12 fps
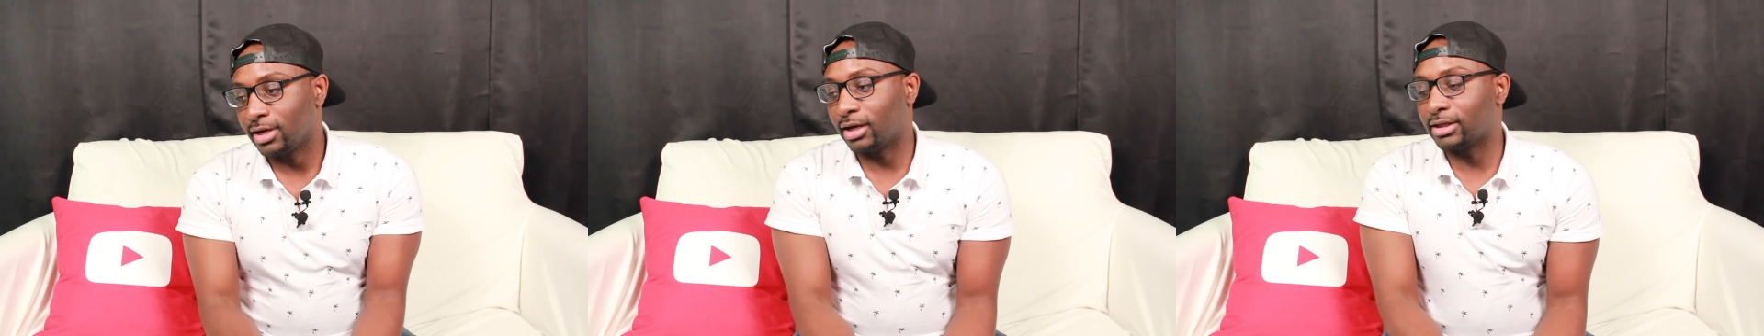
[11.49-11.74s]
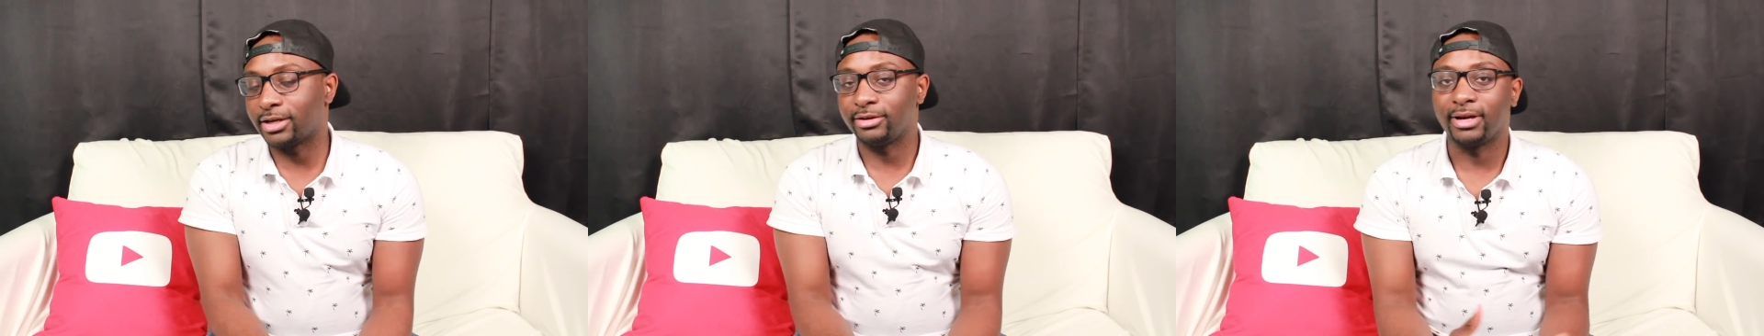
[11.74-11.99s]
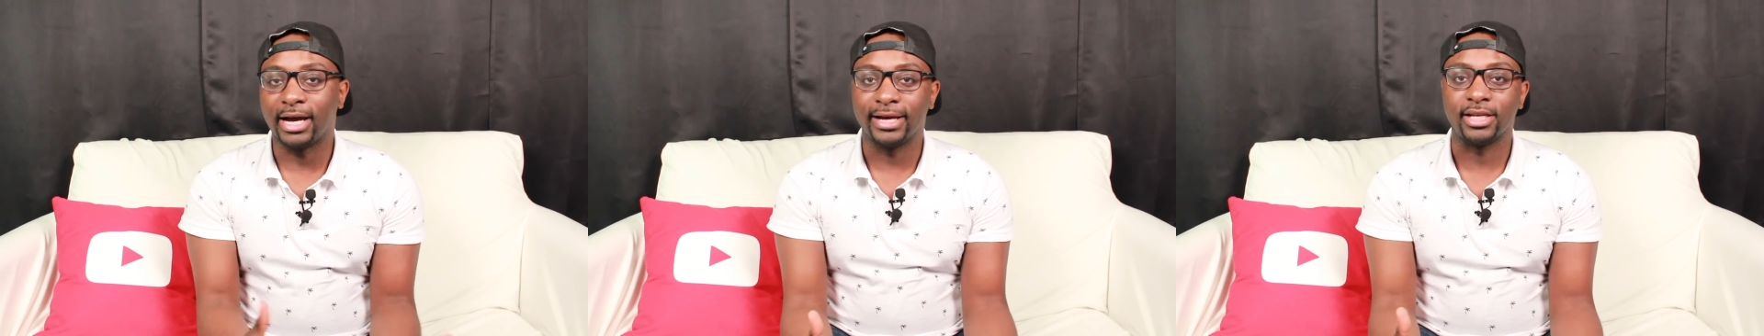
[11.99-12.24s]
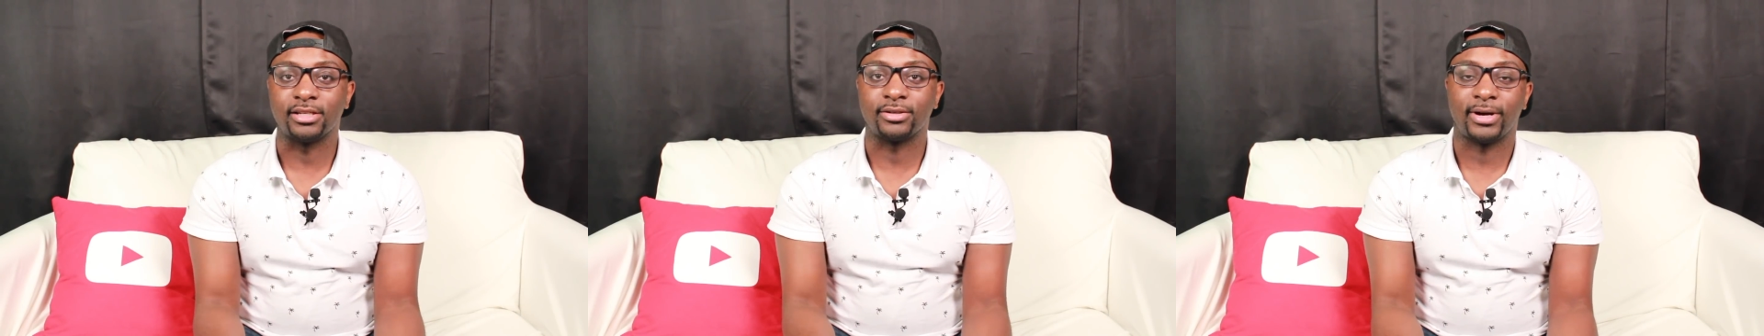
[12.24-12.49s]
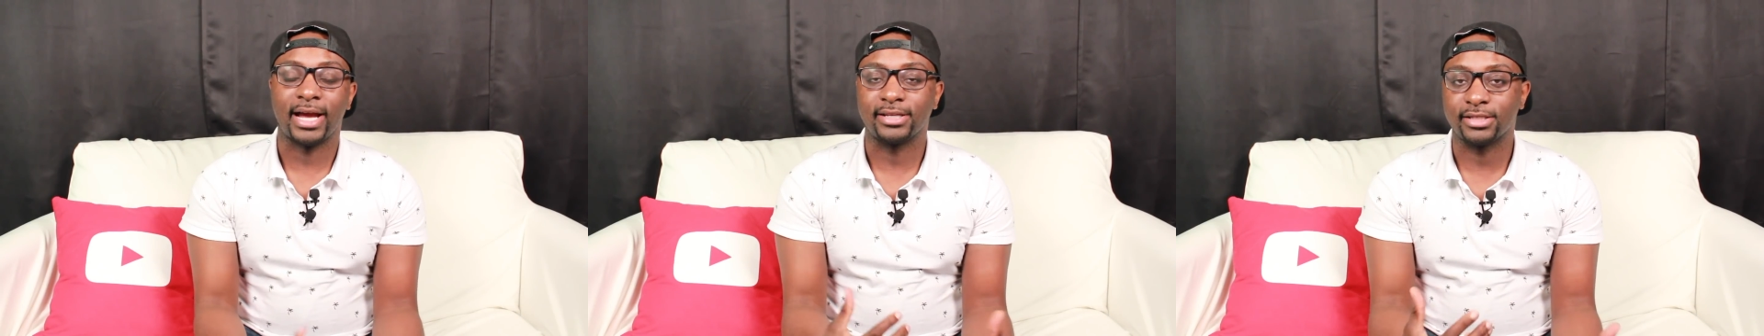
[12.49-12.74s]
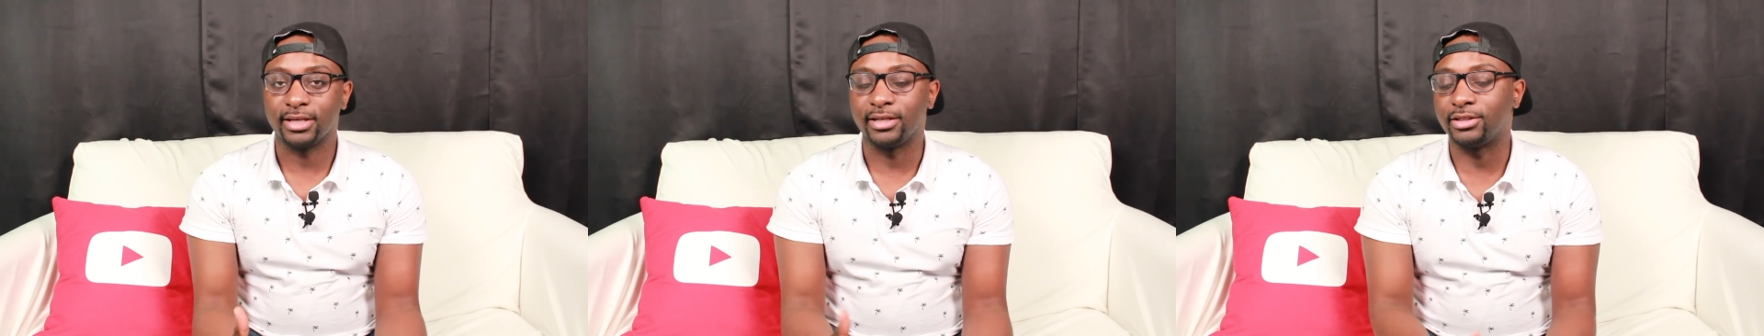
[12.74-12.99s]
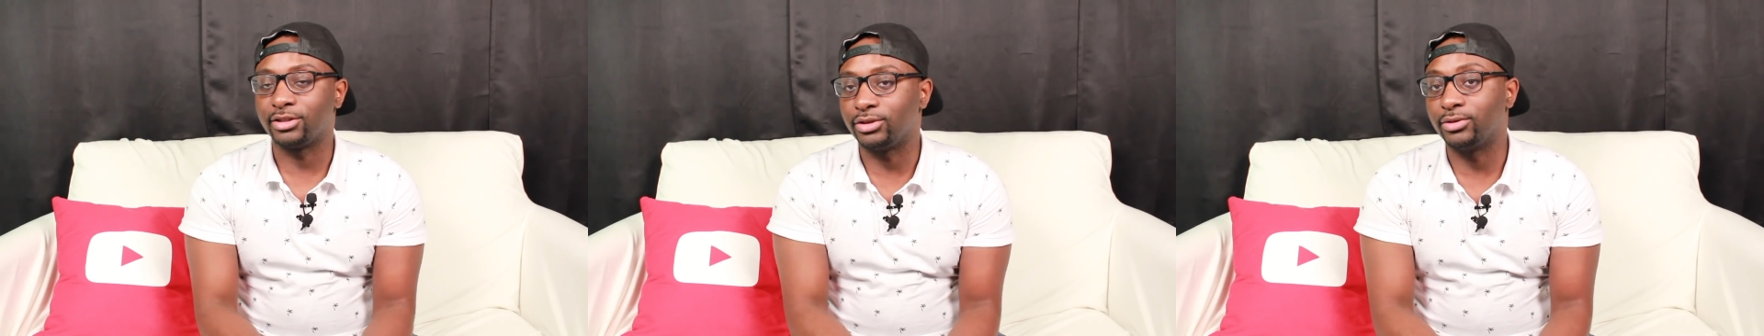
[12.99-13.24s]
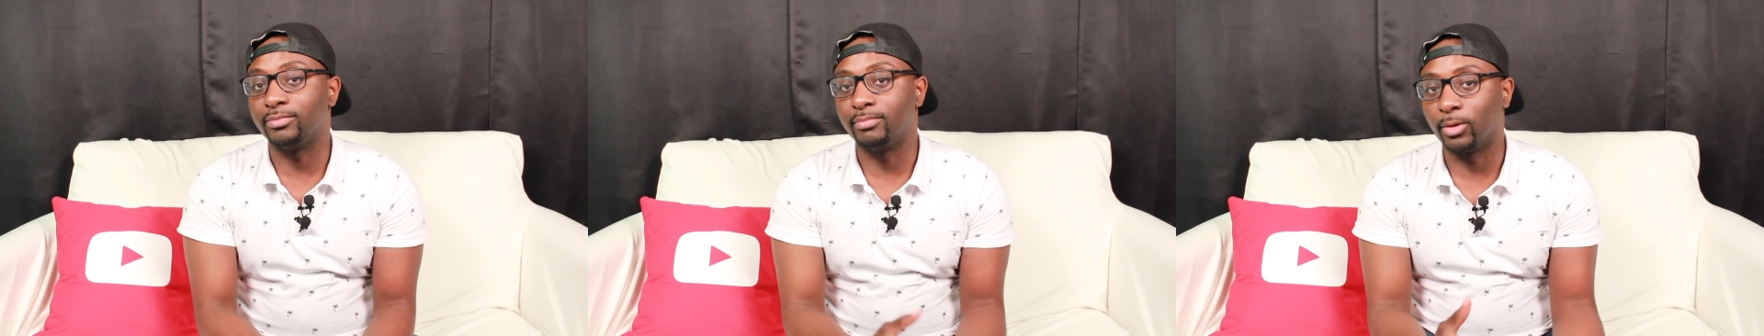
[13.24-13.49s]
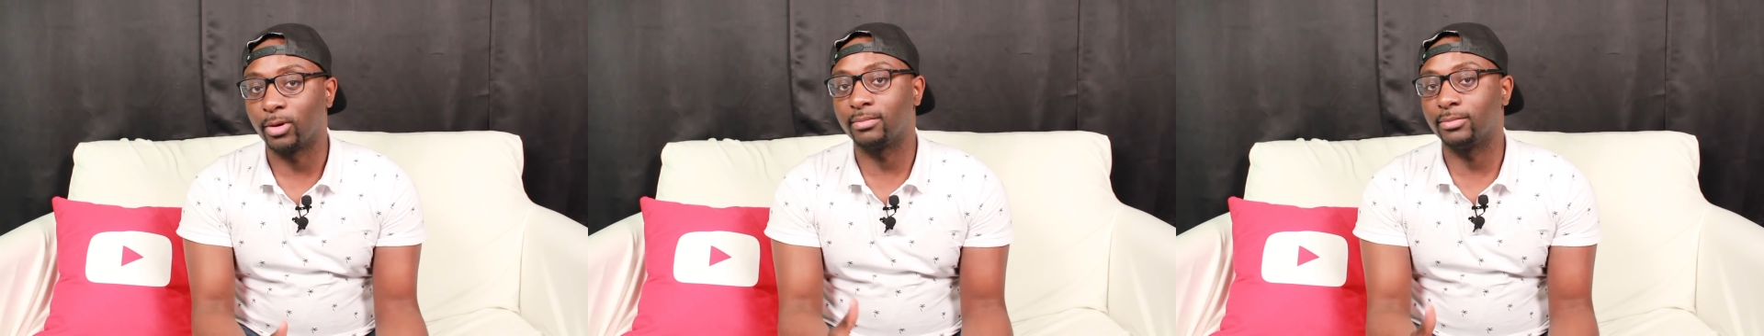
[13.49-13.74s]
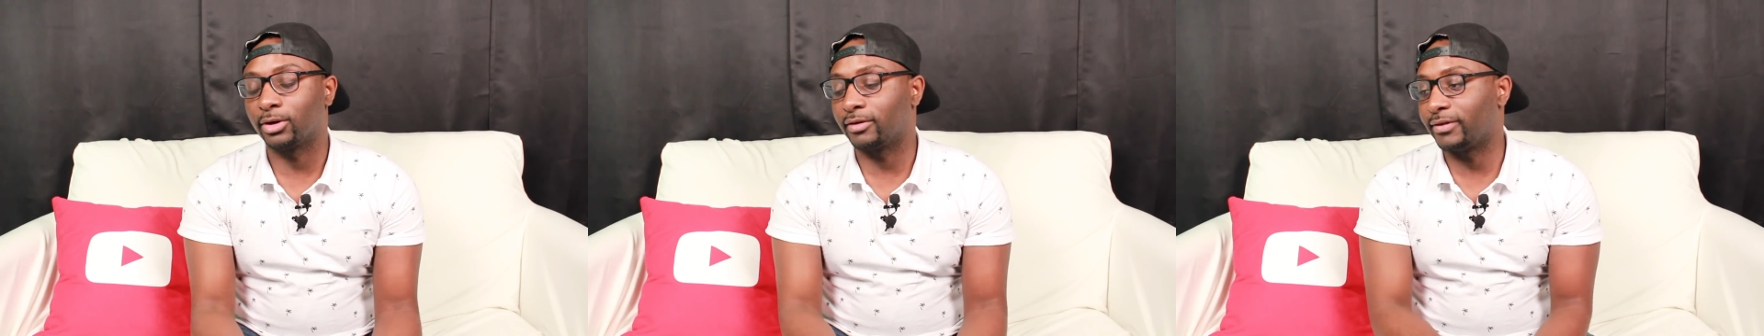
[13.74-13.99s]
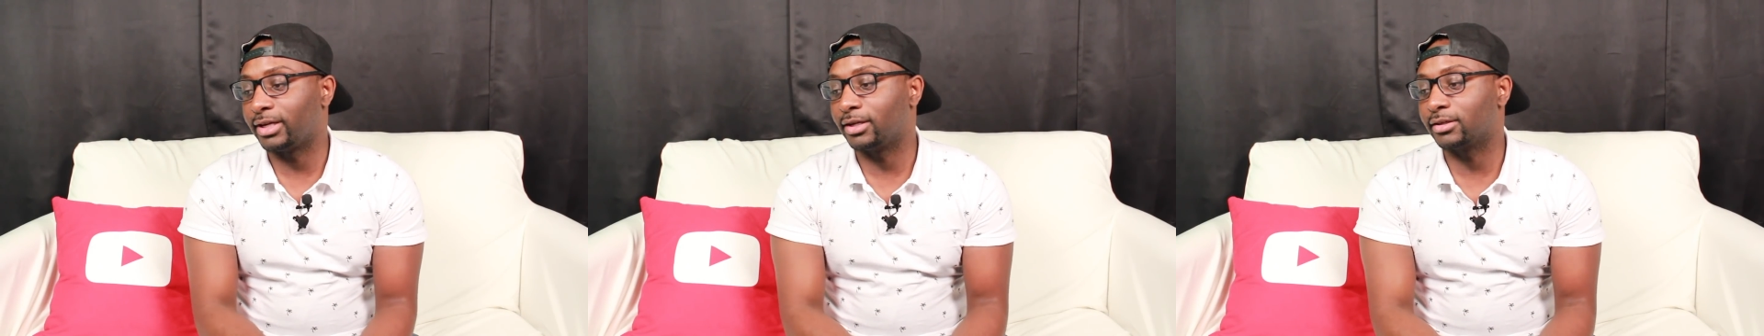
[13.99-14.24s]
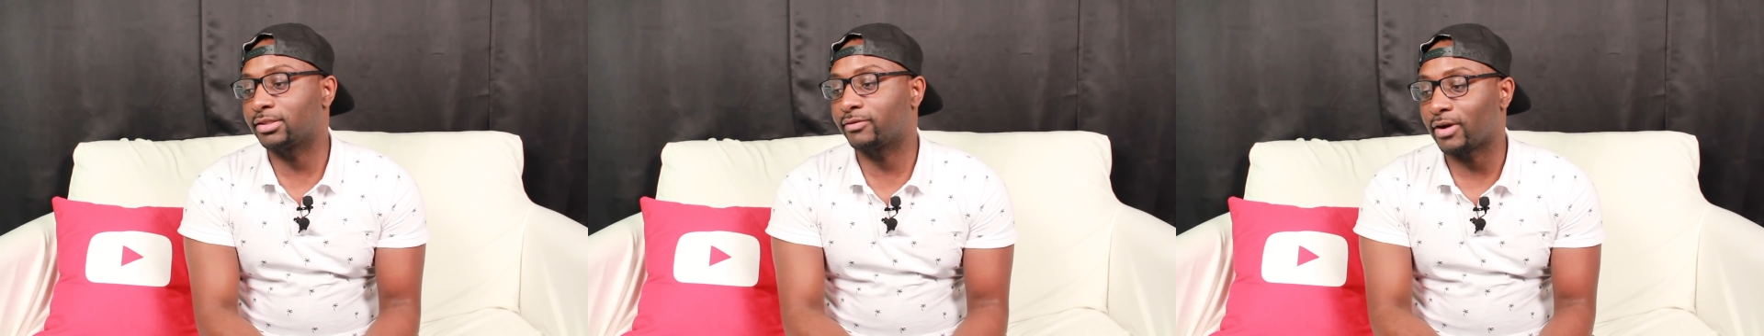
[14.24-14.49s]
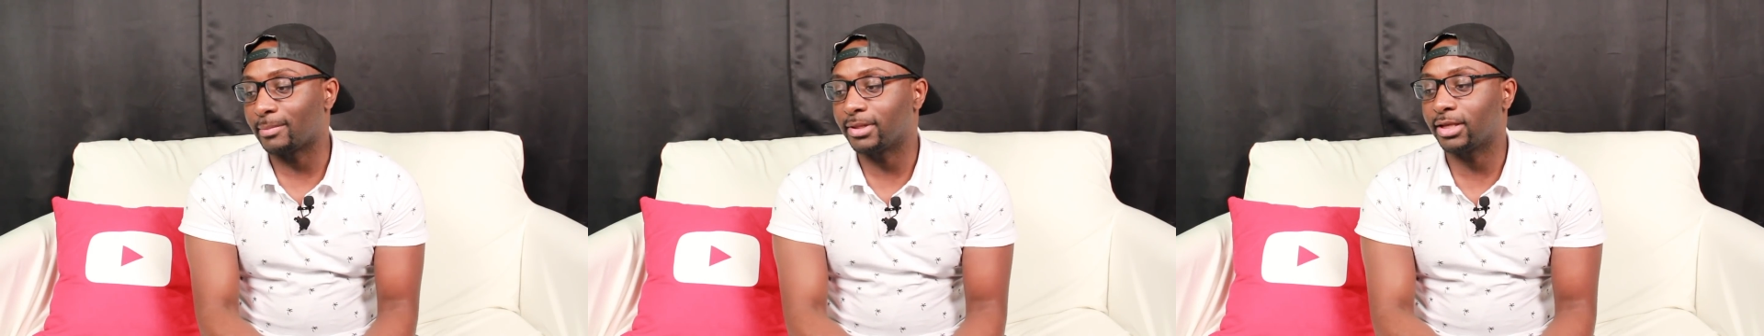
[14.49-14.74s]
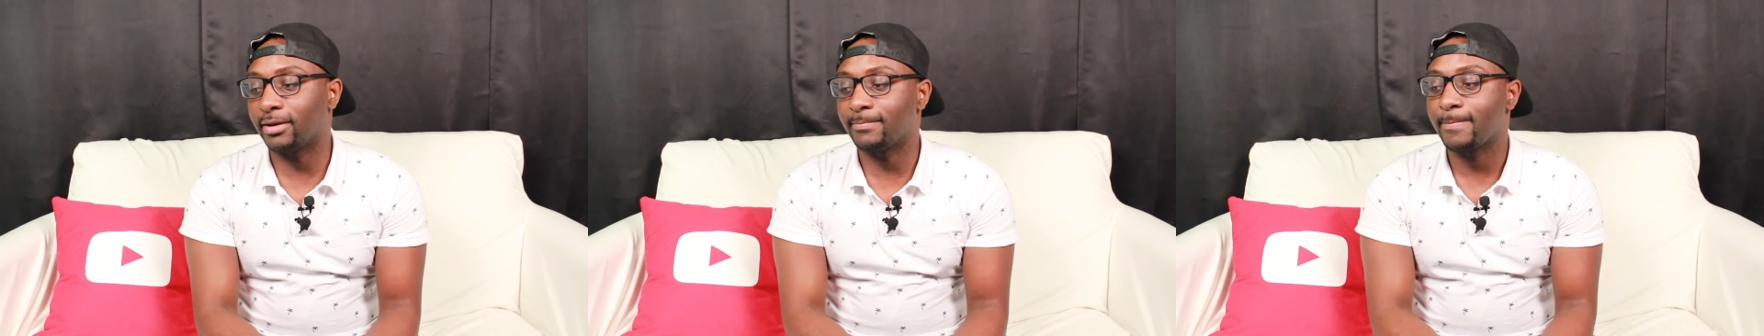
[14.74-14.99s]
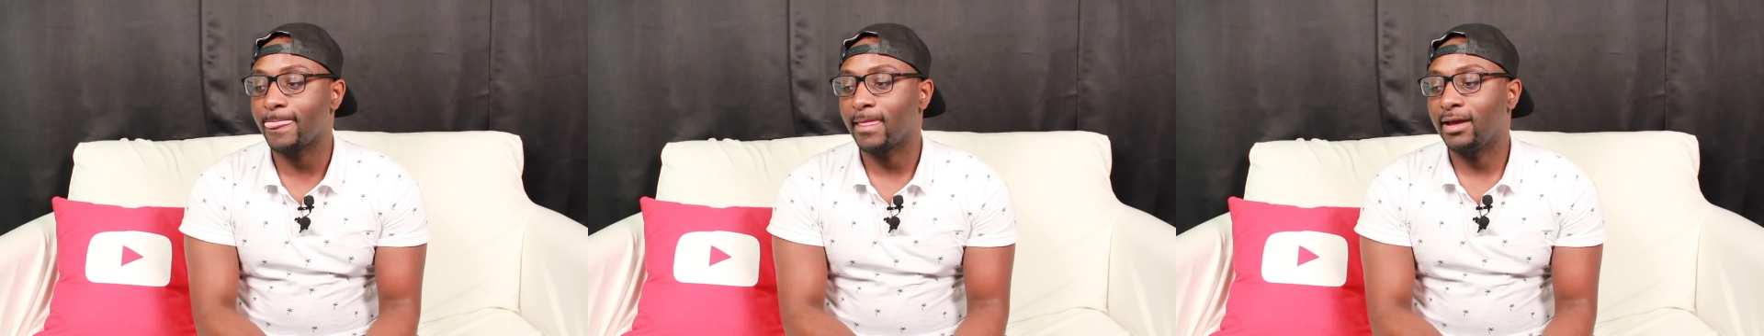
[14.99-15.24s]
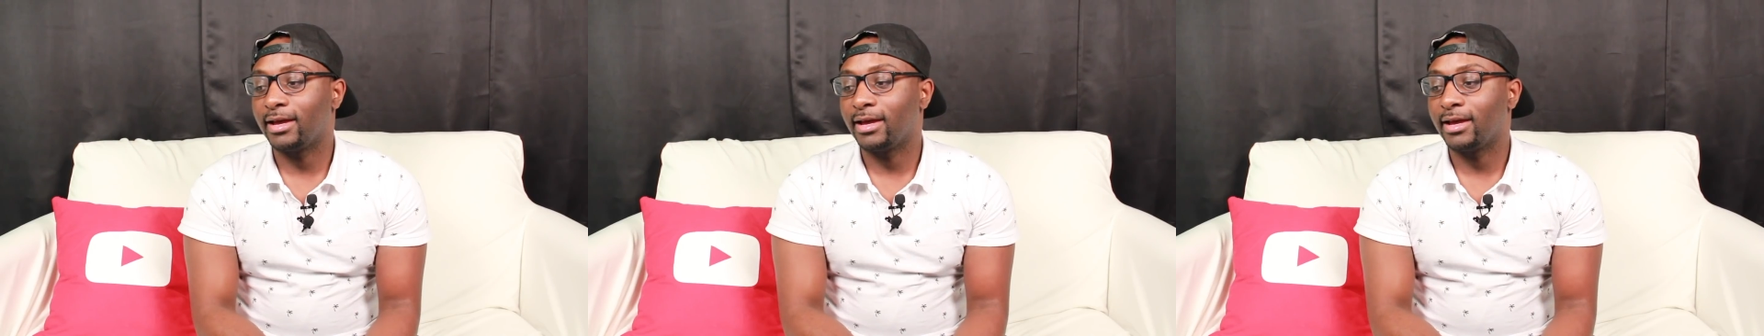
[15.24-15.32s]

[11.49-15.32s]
A lot of you guys are asking to do more and more videos from them.